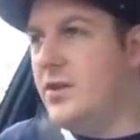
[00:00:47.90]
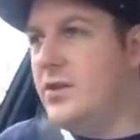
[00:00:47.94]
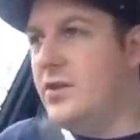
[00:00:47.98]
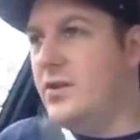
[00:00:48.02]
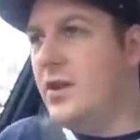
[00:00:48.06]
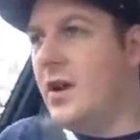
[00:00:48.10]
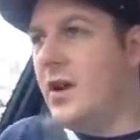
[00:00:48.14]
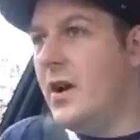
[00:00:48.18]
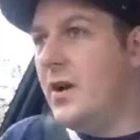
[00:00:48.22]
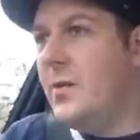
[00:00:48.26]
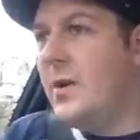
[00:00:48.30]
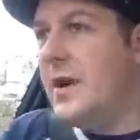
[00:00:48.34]
you
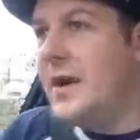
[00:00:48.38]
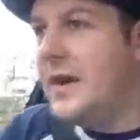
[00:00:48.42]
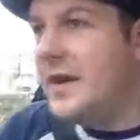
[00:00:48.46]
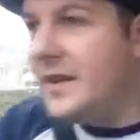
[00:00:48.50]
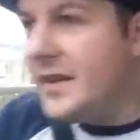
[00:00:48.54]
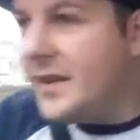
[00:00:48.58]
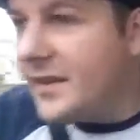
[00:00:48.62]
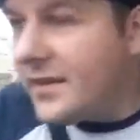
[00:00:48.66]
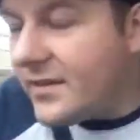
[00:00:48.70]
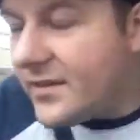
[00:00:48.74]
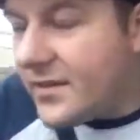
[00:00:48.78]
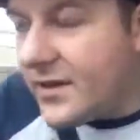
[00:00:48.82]
know what I
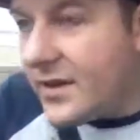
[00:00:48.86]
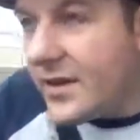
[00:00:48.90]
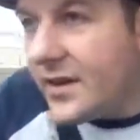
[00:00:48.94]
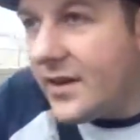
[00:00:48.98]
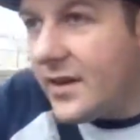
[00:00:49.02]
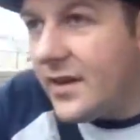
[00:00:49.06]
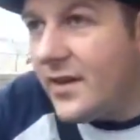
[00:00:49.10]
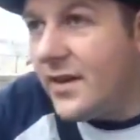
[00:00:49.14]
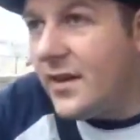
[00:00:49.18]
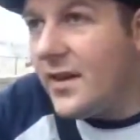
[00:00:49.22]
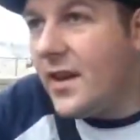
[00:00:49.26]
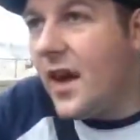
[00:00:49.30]
mean?
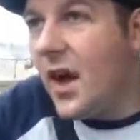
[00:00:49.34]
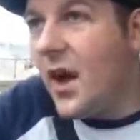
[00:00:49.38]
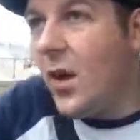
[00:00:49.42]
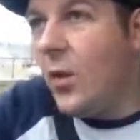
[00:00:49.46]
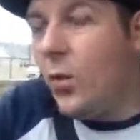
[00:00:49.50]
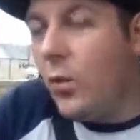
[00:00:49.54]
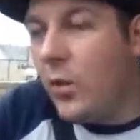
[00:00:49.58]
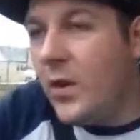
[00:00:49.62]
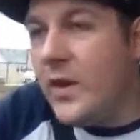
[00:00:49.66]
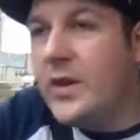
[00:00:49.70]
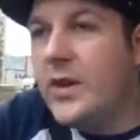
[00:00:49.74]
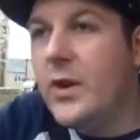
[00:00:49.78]

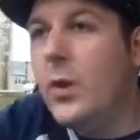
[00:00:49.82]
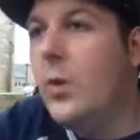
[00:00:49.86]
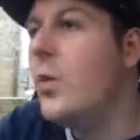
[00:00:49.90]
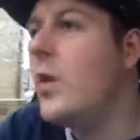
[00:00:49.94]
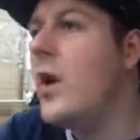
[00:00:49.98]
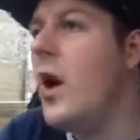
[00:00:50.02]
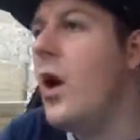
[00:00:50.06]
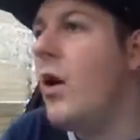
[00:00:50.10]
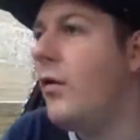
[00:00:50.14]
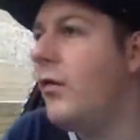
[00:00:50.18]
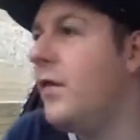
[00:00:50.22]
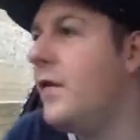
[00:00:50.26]
We
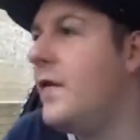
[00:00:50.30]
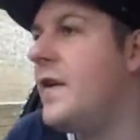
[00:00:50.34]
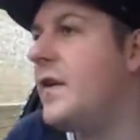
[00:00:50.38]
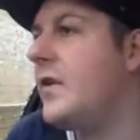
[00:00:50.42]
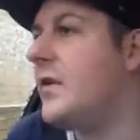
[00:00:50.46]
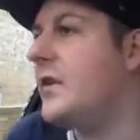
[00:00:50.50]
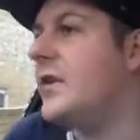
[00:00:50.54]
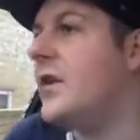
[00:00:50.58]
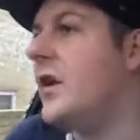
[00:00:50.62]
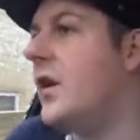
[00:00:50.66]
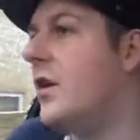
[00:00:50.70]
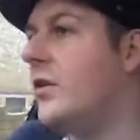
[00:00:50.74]
all feel
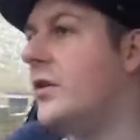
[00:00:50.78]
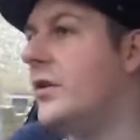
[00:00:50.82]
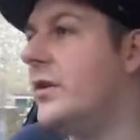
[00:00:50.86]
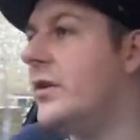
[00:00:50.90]
the cold.